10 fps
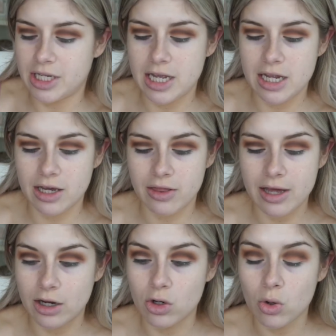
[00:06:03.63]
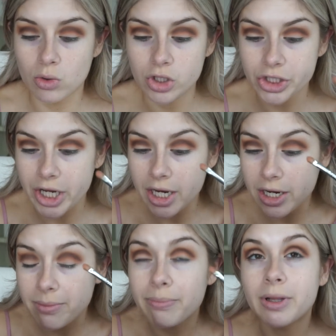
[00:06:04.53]
to take that gold shade
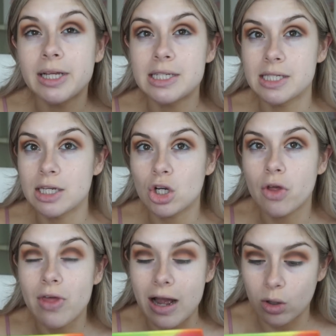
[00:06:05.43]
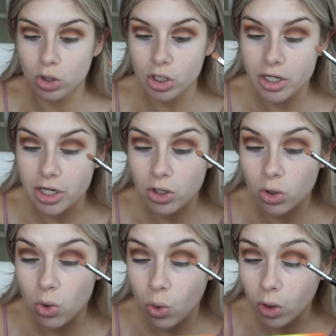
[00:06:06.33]
and place it on the outer and inner
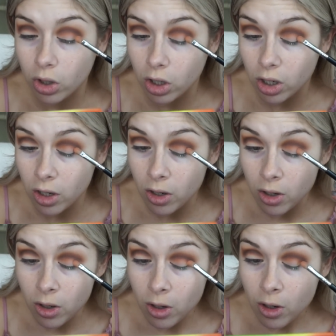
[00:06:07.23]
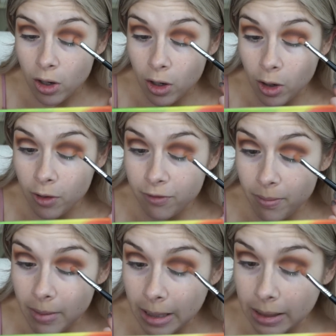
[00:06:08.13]
corner of
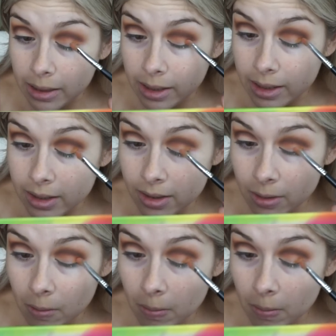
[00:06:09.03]
my lid.